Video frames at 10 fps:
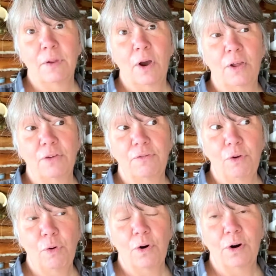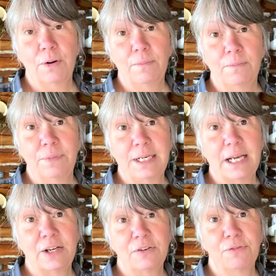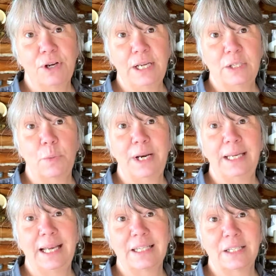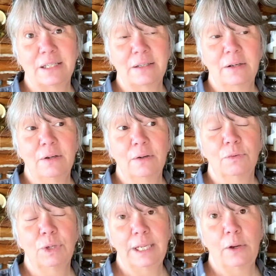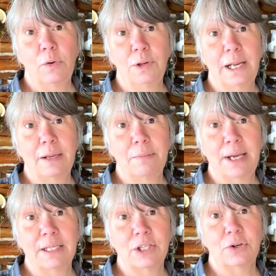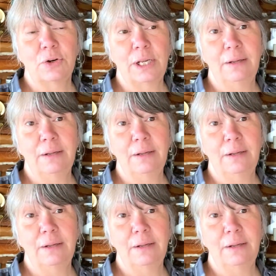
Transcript: on the floor, they tend to freeze when it gets really cold, like -30